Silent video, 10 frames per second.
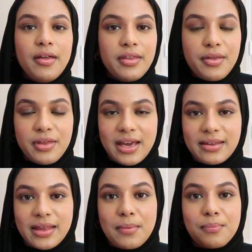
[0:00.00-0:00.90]
other
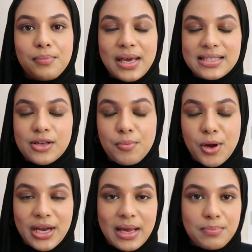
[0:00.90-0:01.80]
thing that makes
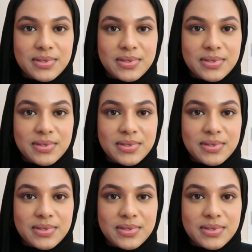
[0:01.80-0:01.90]
Monet